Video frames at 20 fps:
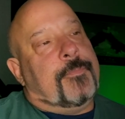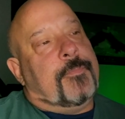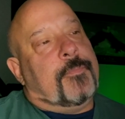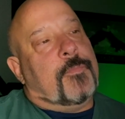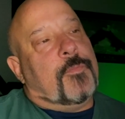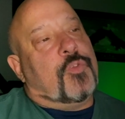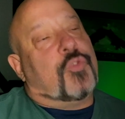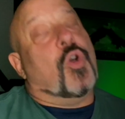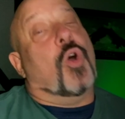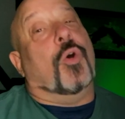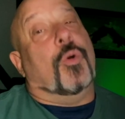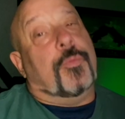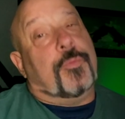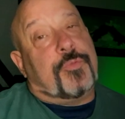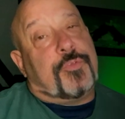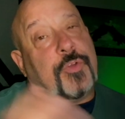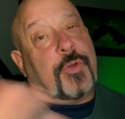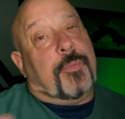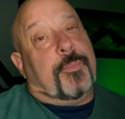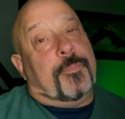So,
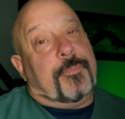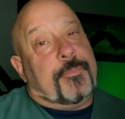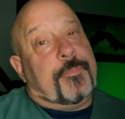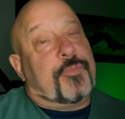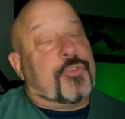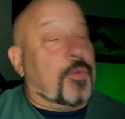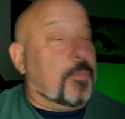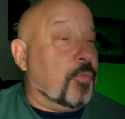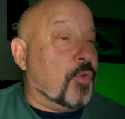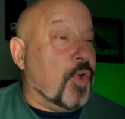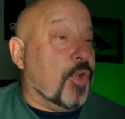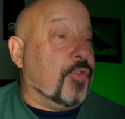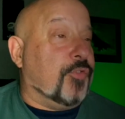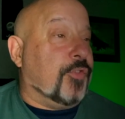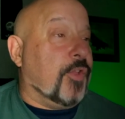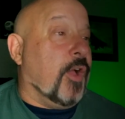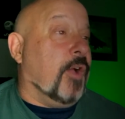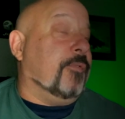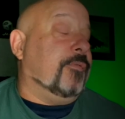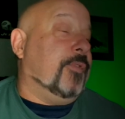some good
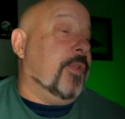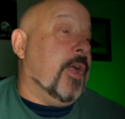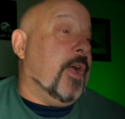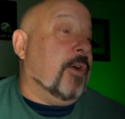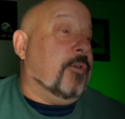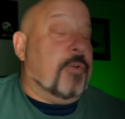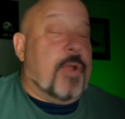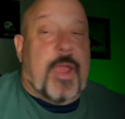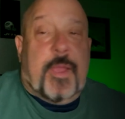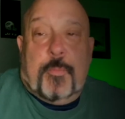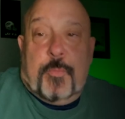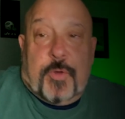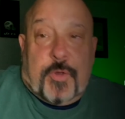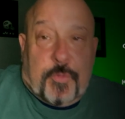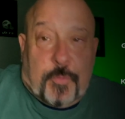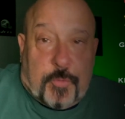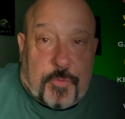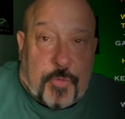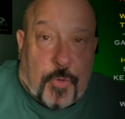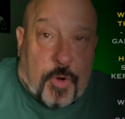stuff now, right?
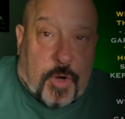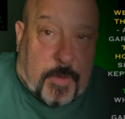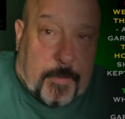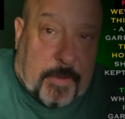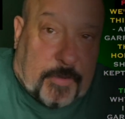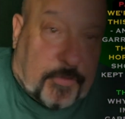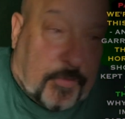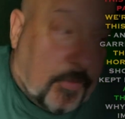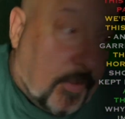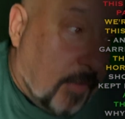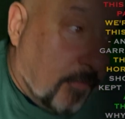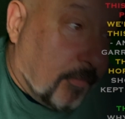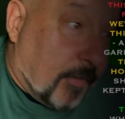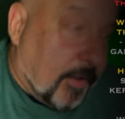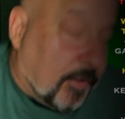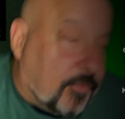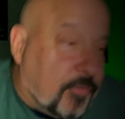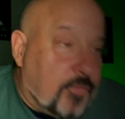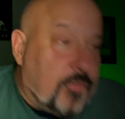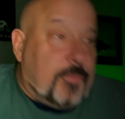We're talking about the
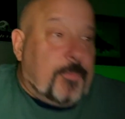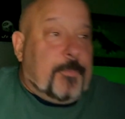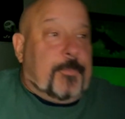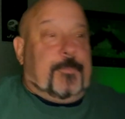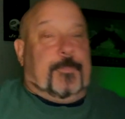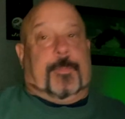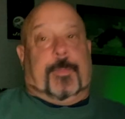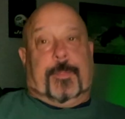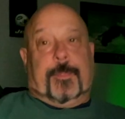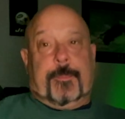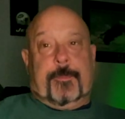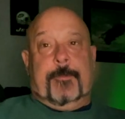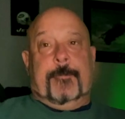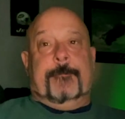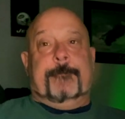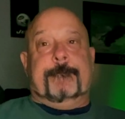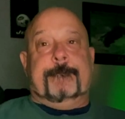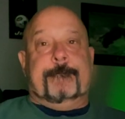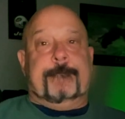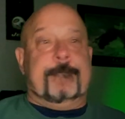defense,
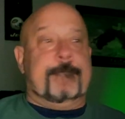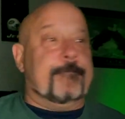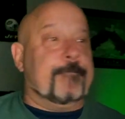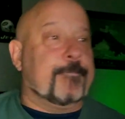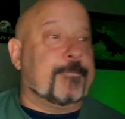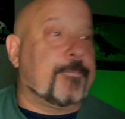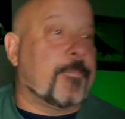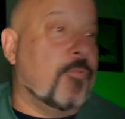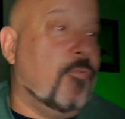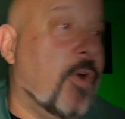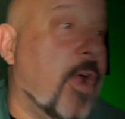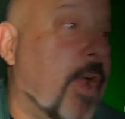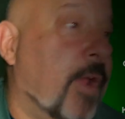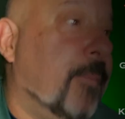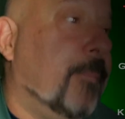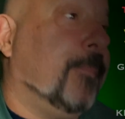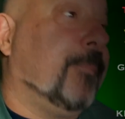right?